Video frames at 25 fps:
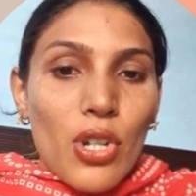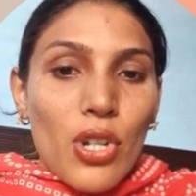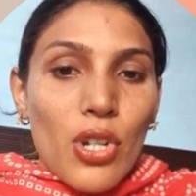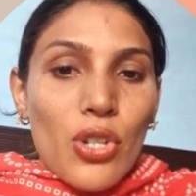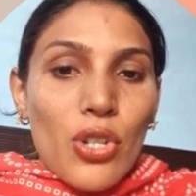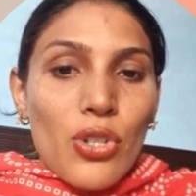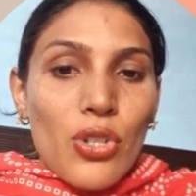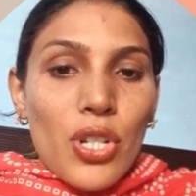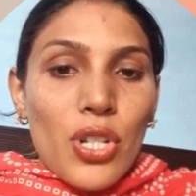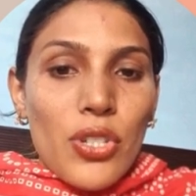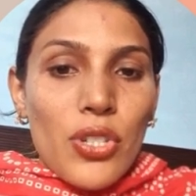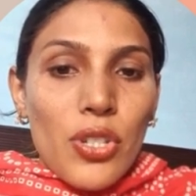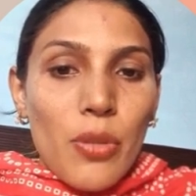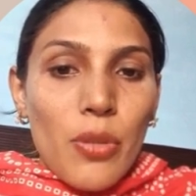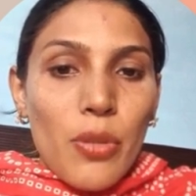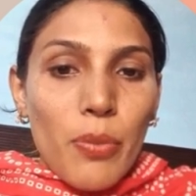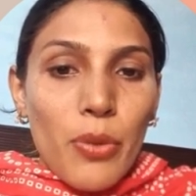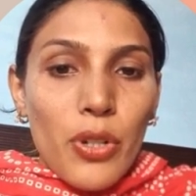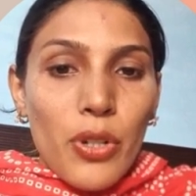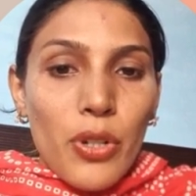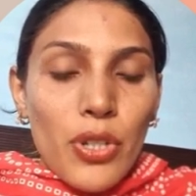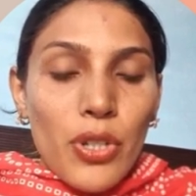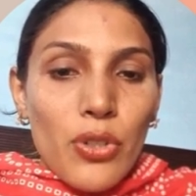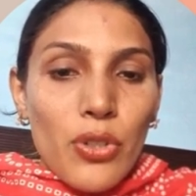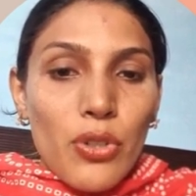So it's
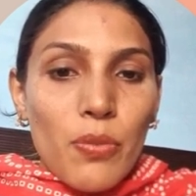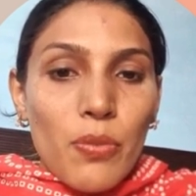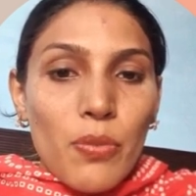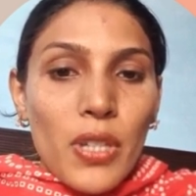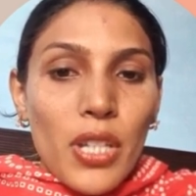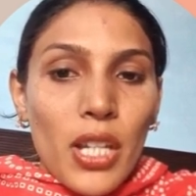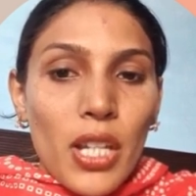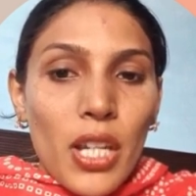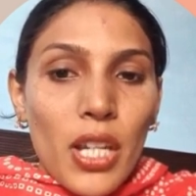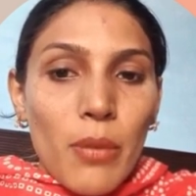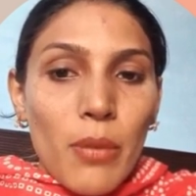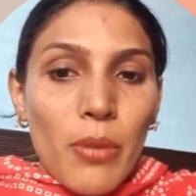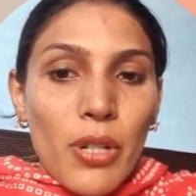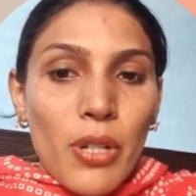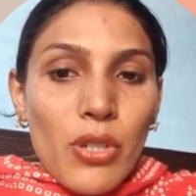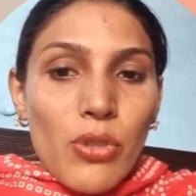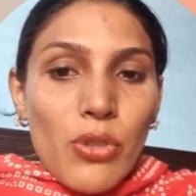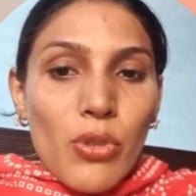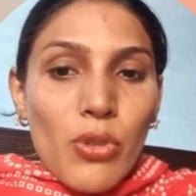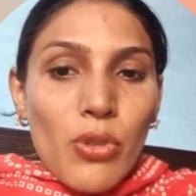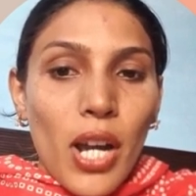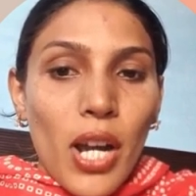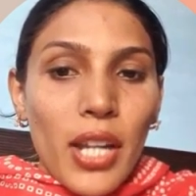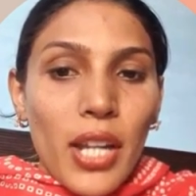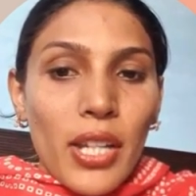important to be able
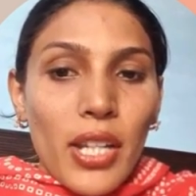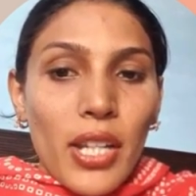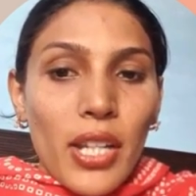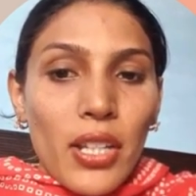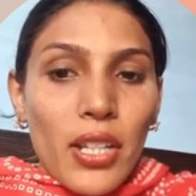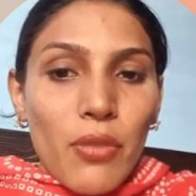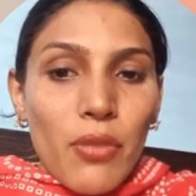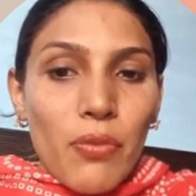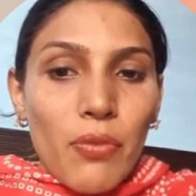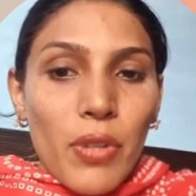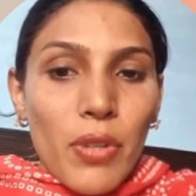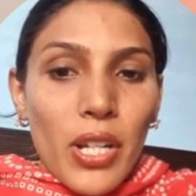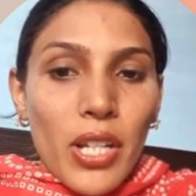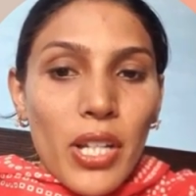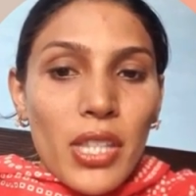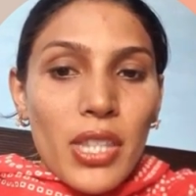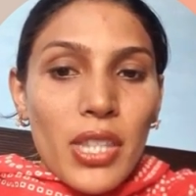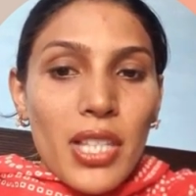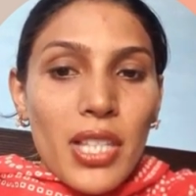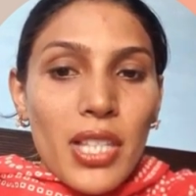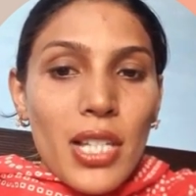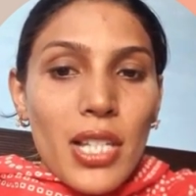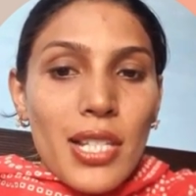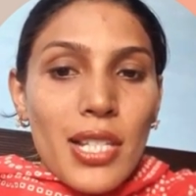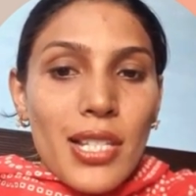to identify
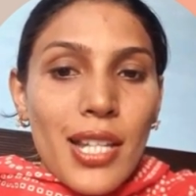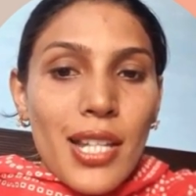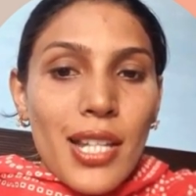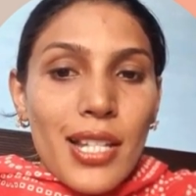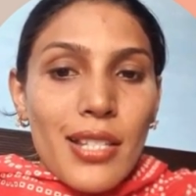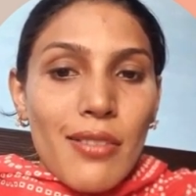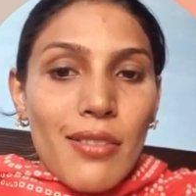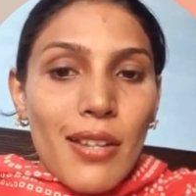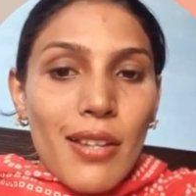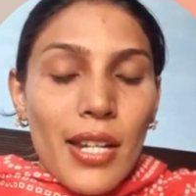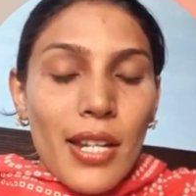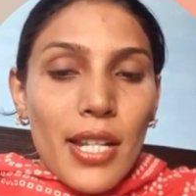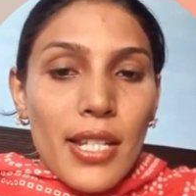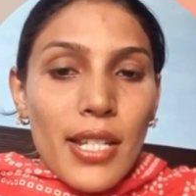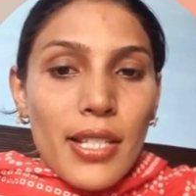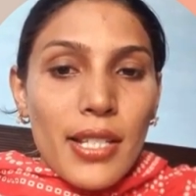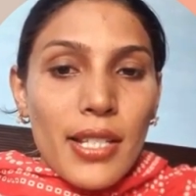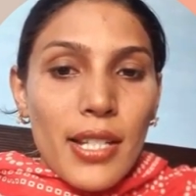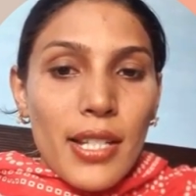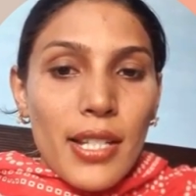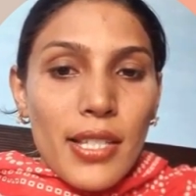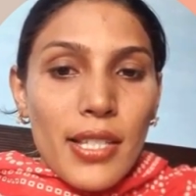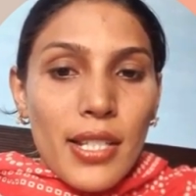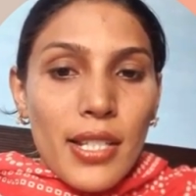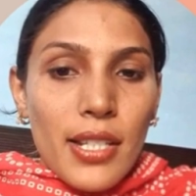these as well as
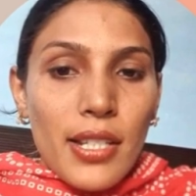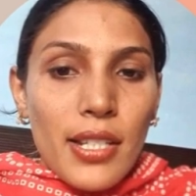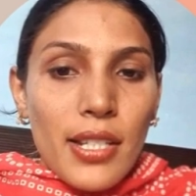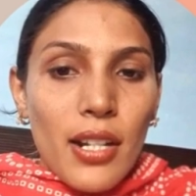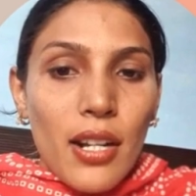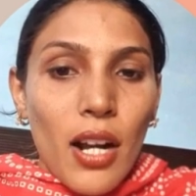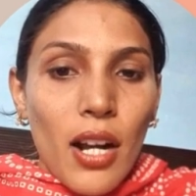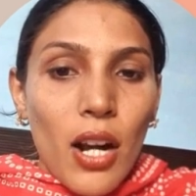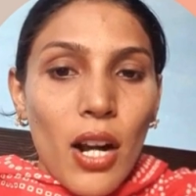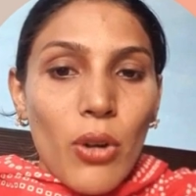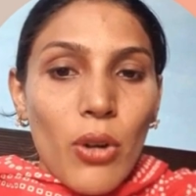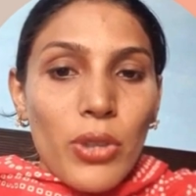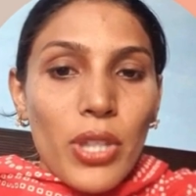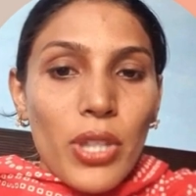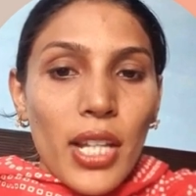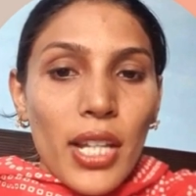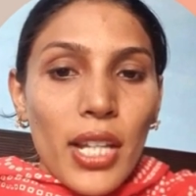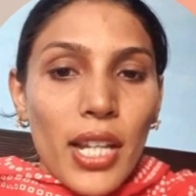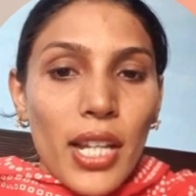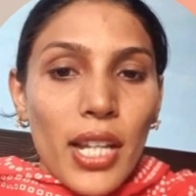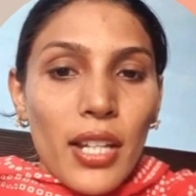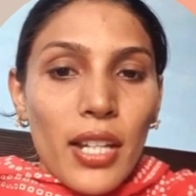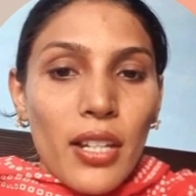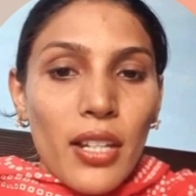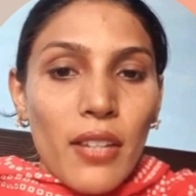consider how they
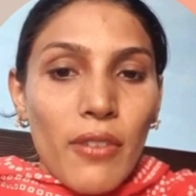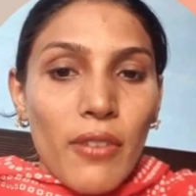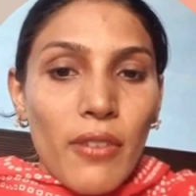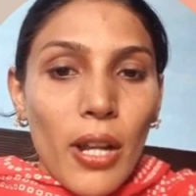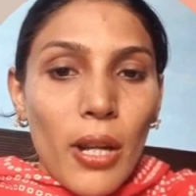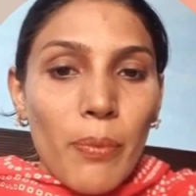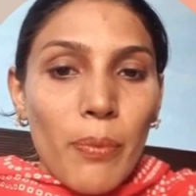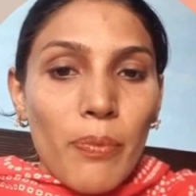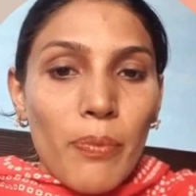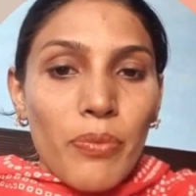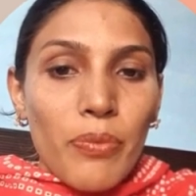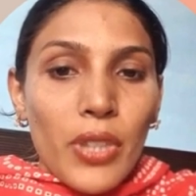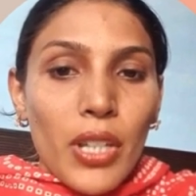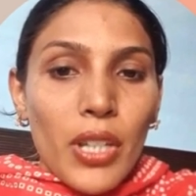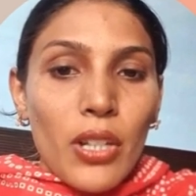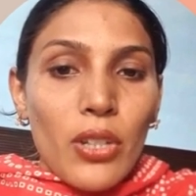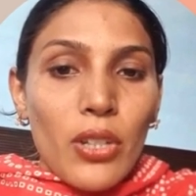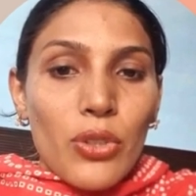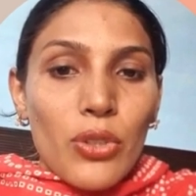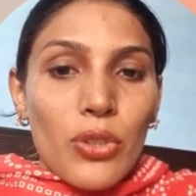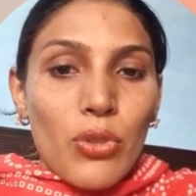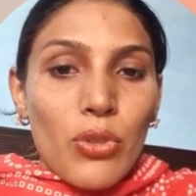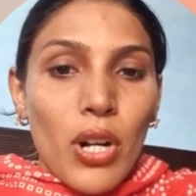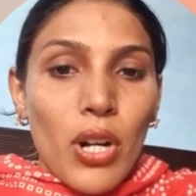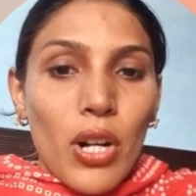can develop
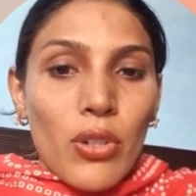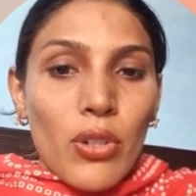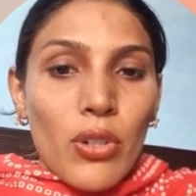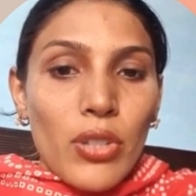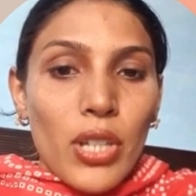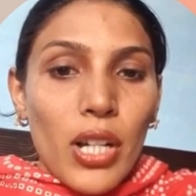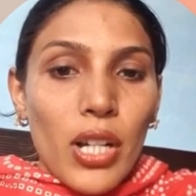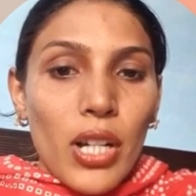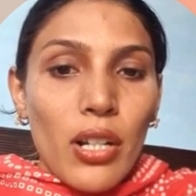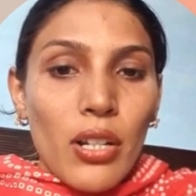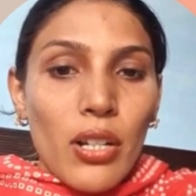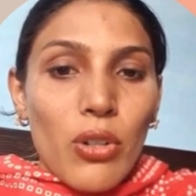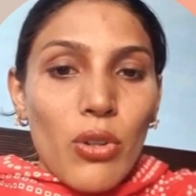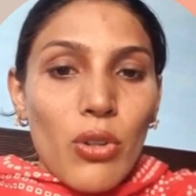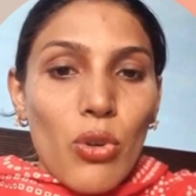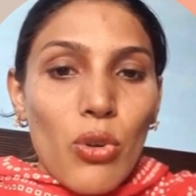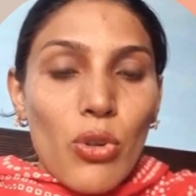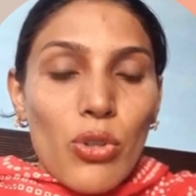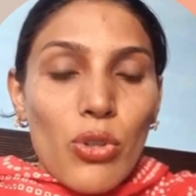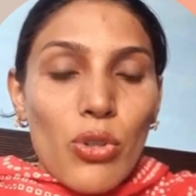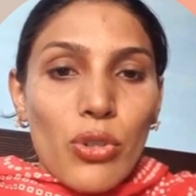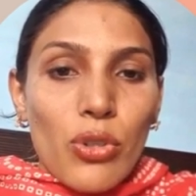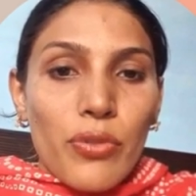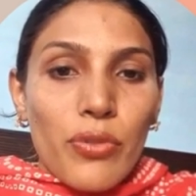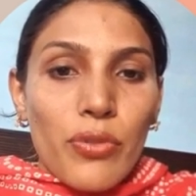throughout the
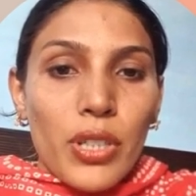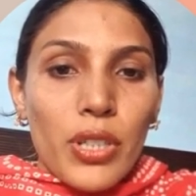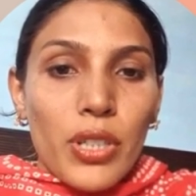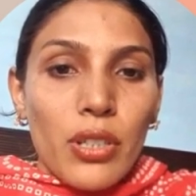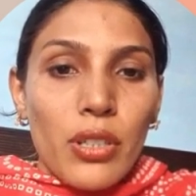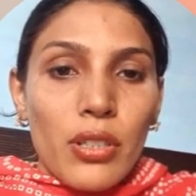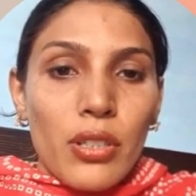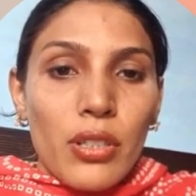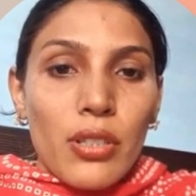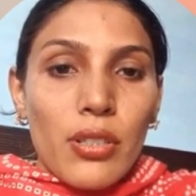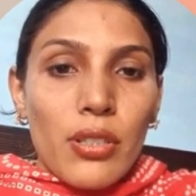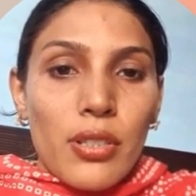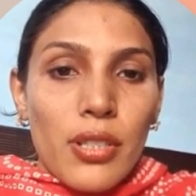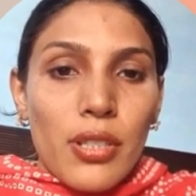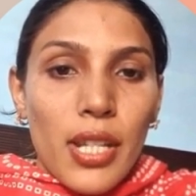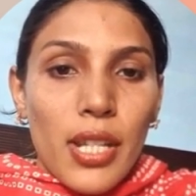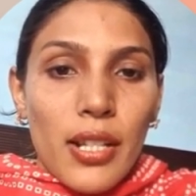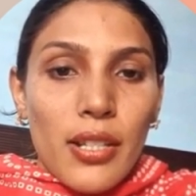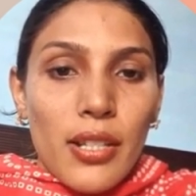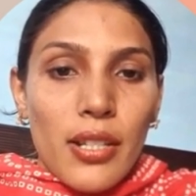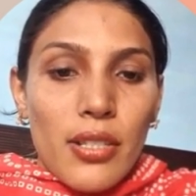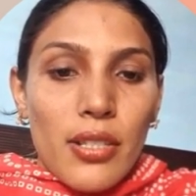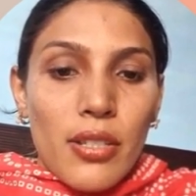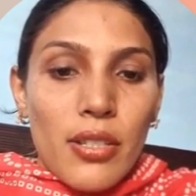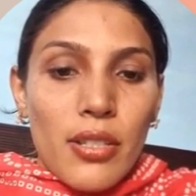course of the
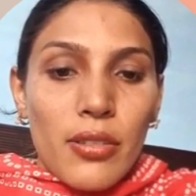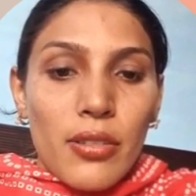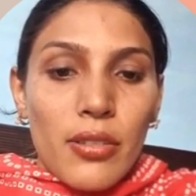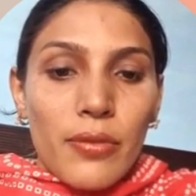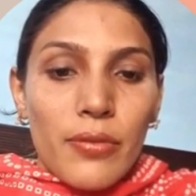text.